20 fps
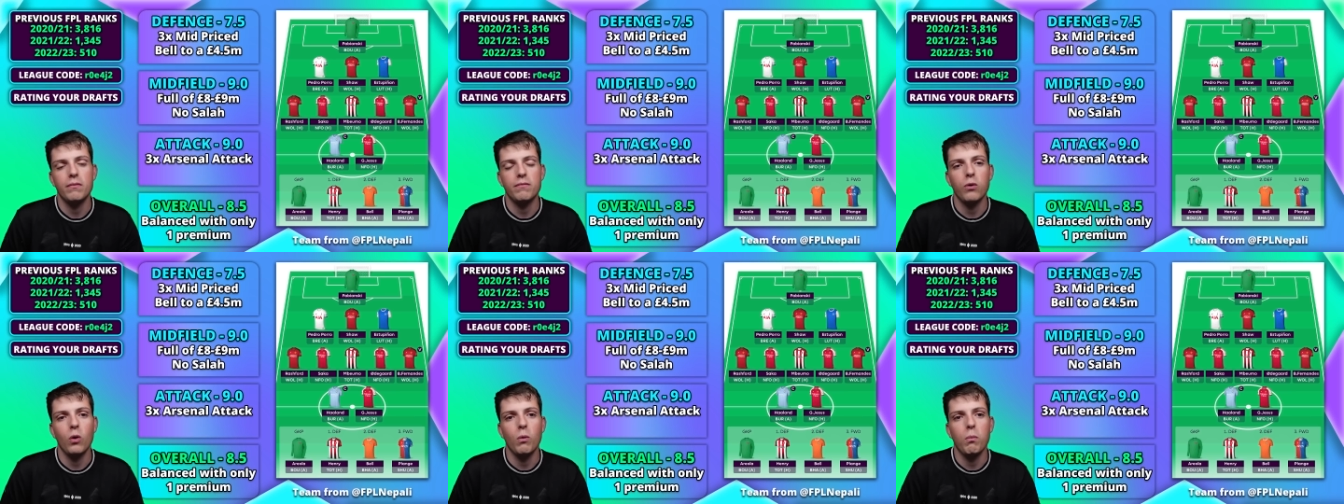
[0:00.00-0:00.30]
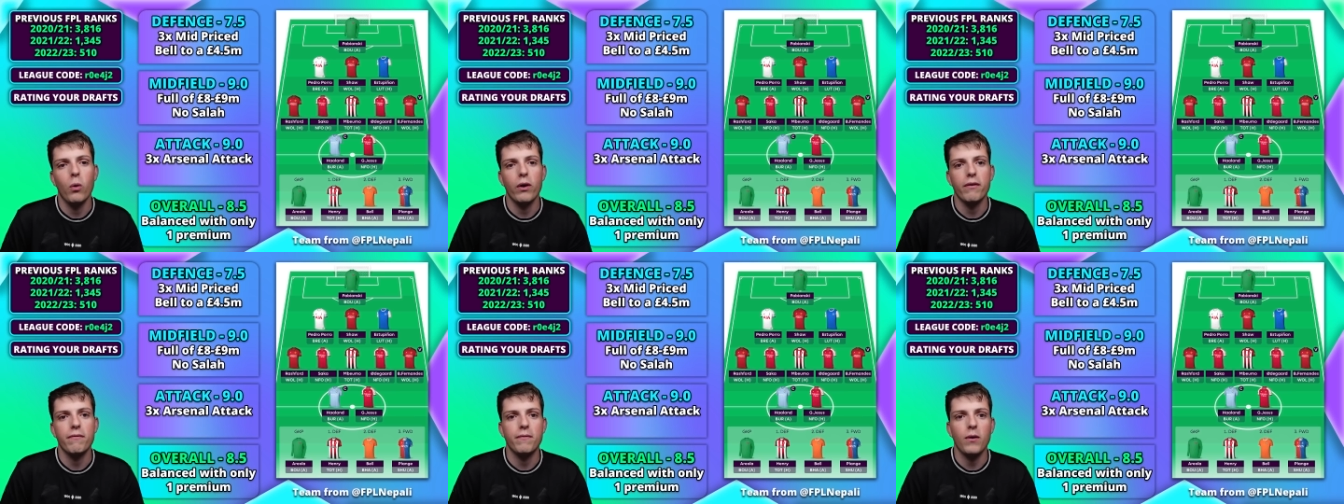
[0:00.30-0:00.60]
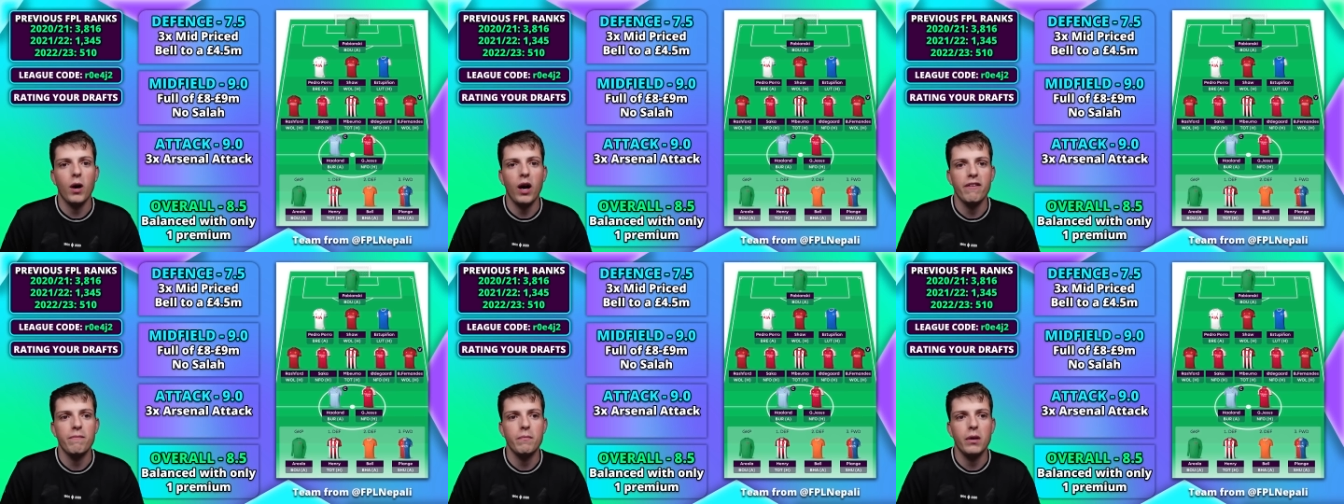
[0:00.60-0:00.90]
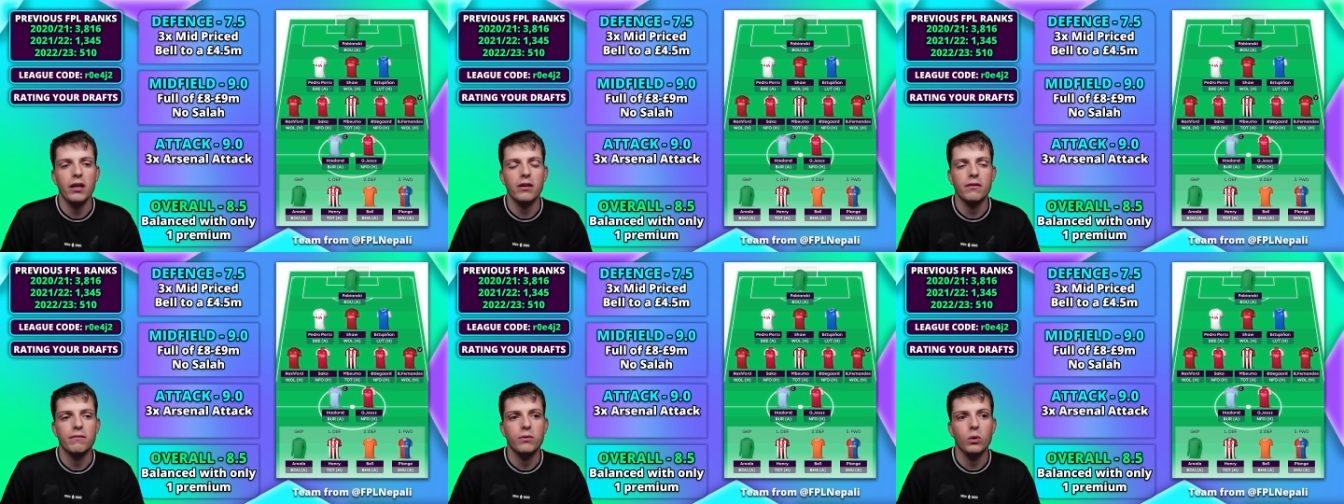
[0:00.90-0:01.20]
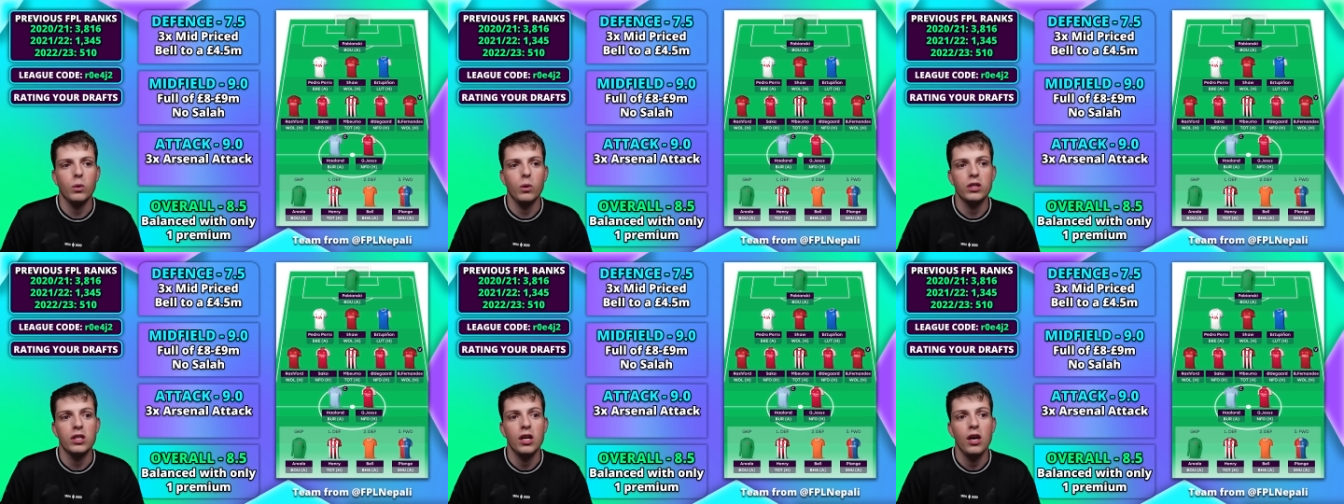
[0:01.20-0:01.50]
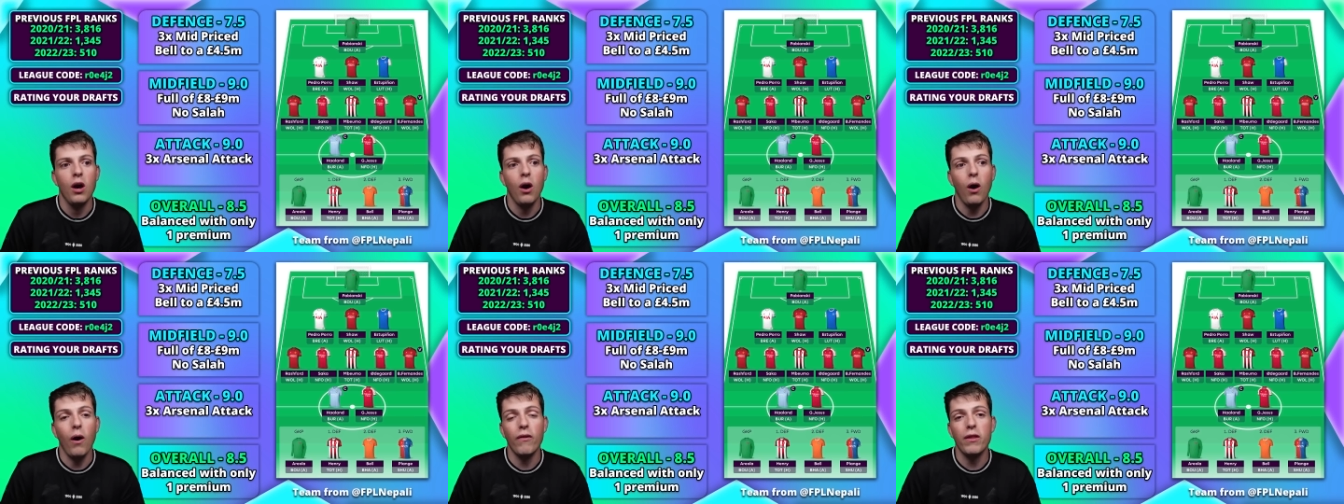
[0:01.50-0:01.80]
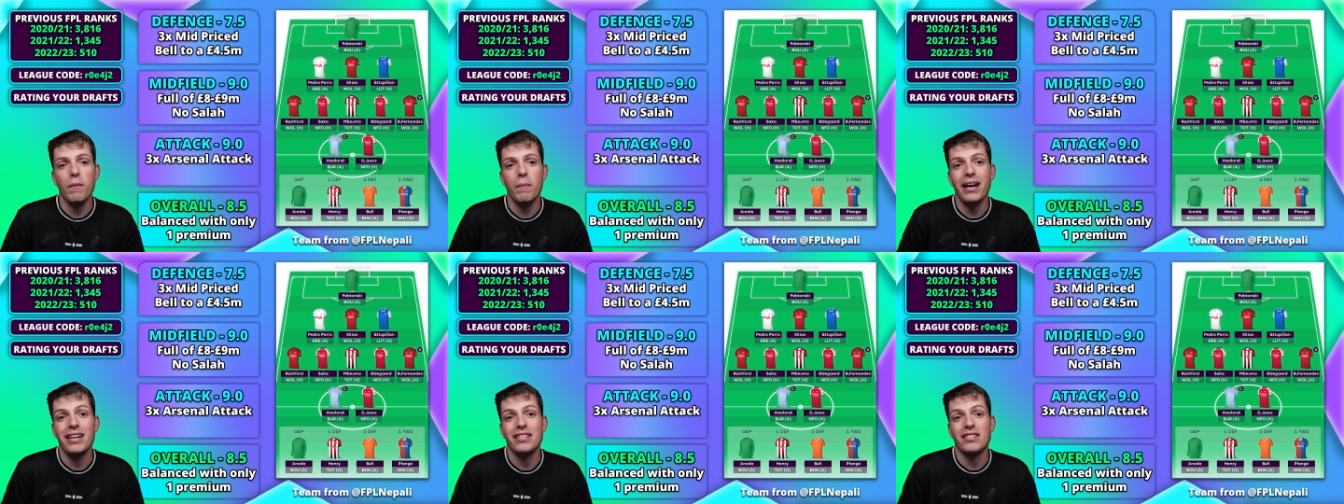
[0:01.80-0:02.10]
4.5 million forward on
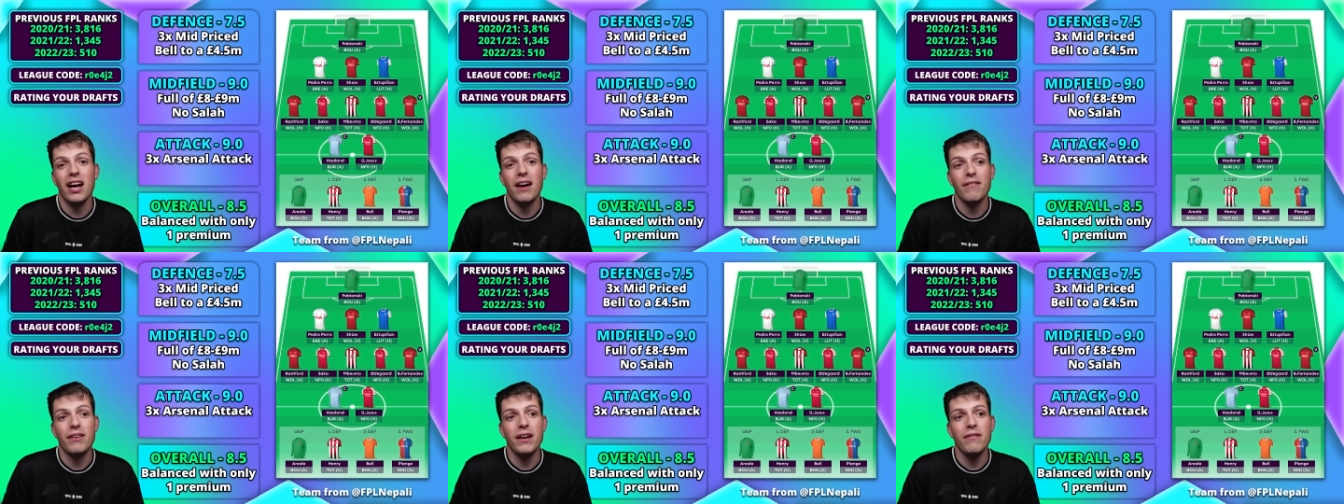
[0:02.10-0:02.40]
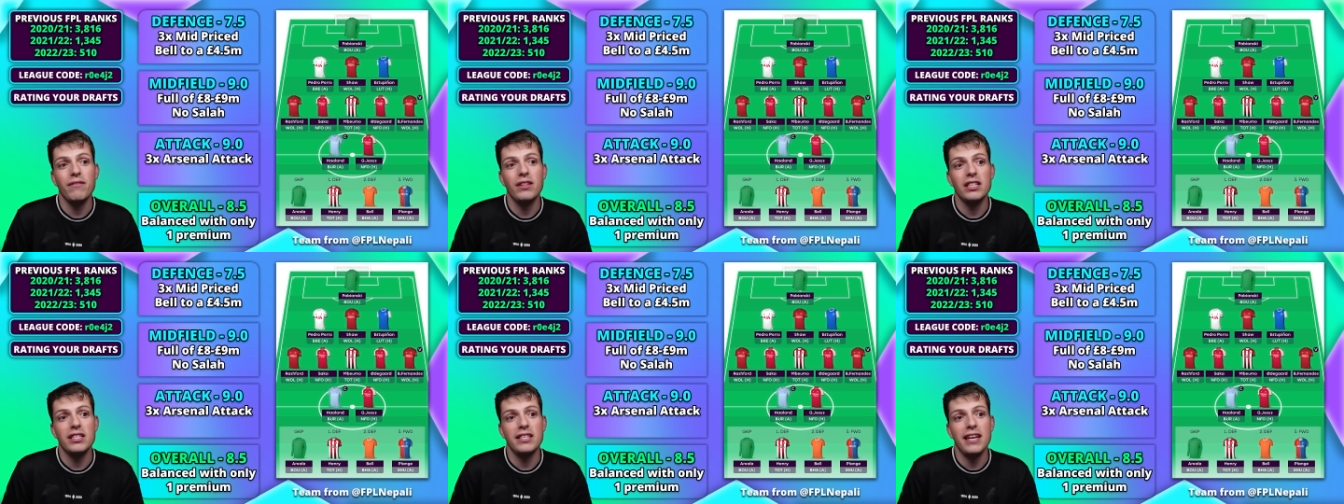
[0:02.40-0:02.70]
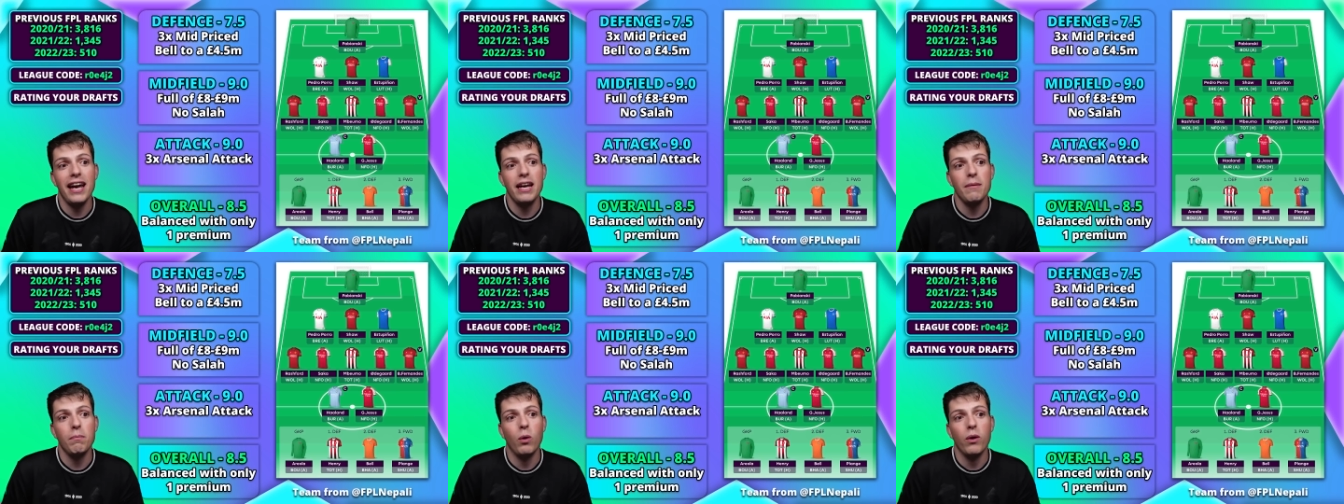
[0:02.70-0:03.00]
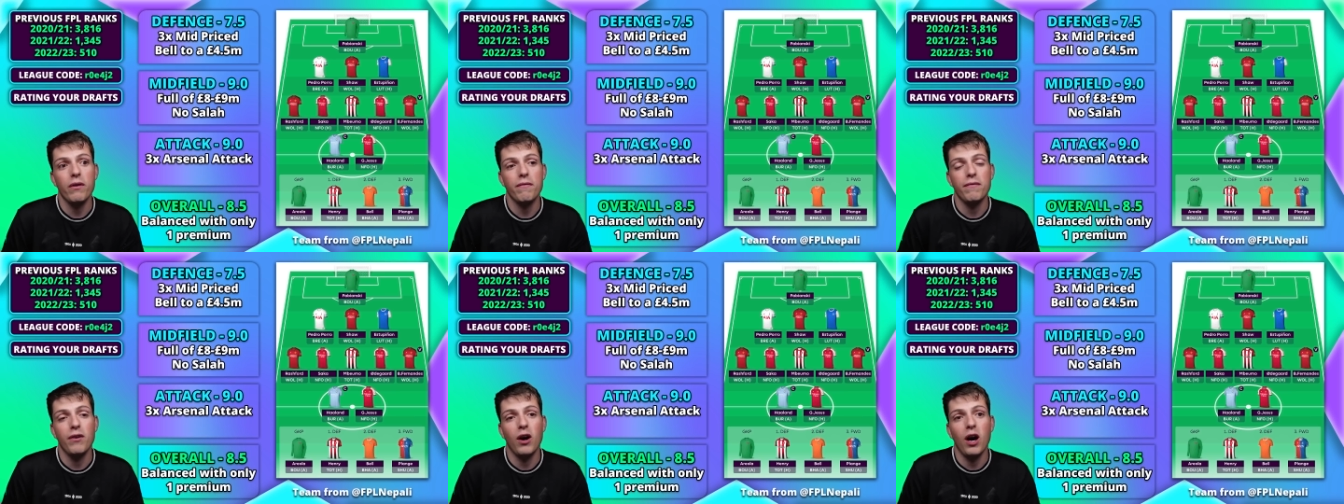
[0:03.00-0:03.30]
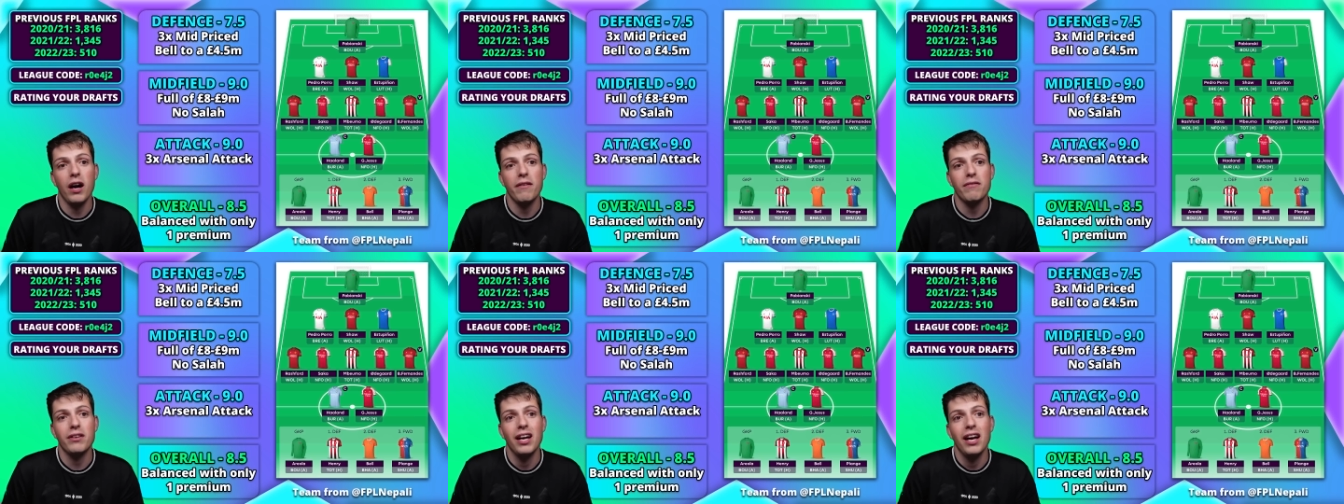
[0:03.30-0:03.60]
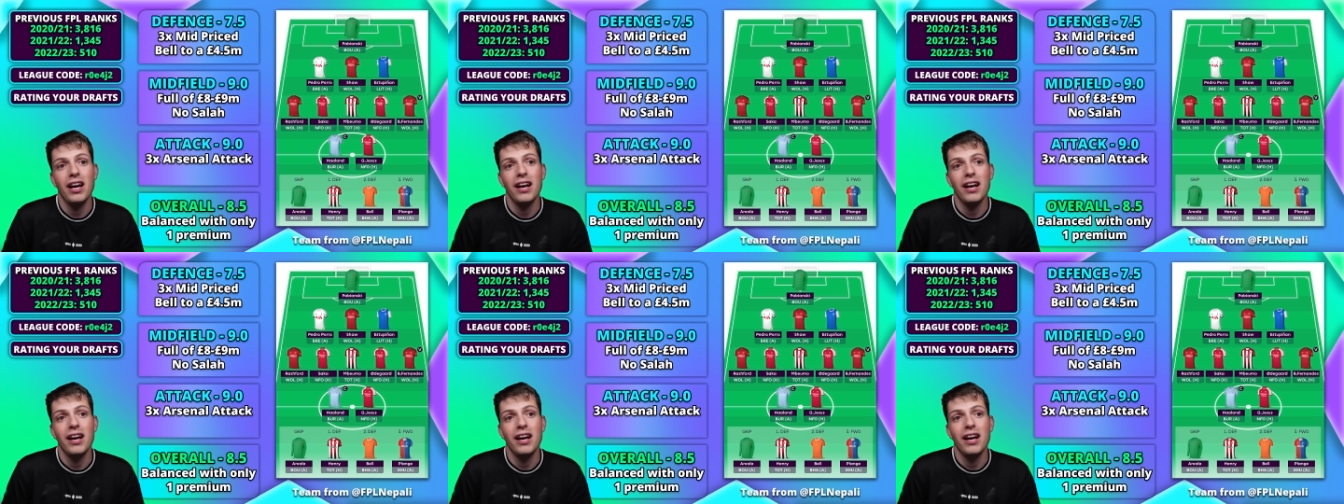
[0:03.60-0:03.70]
the bench. I've given this an 8.5.